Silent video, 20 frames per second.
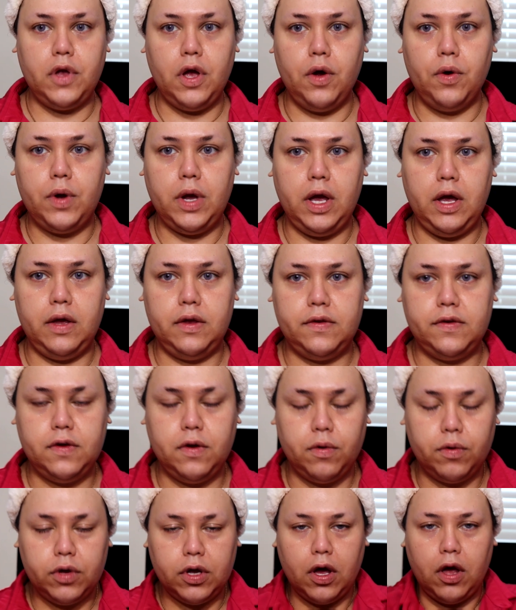Okay,
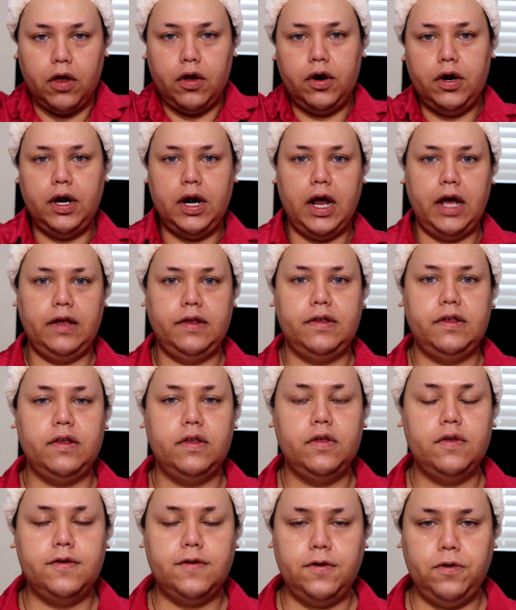so y'all are nice
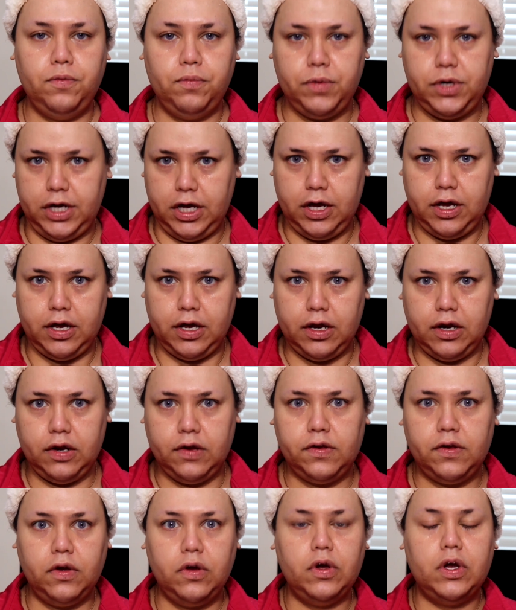and zoomed
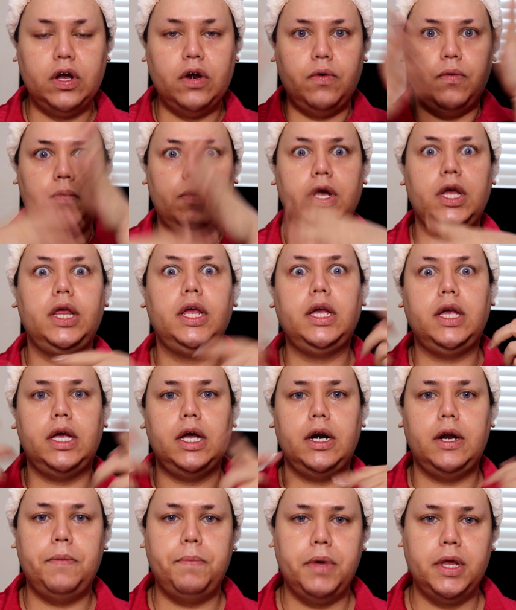in, so you can really
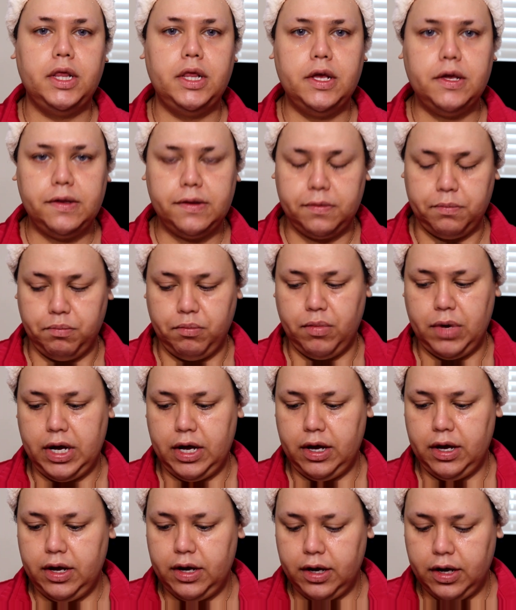get up in this
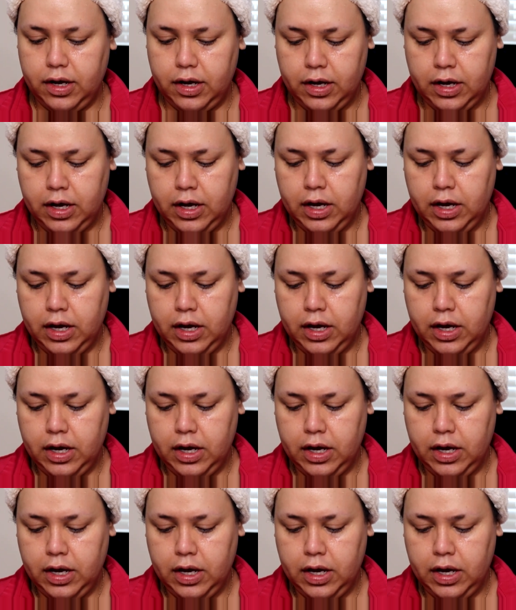mug.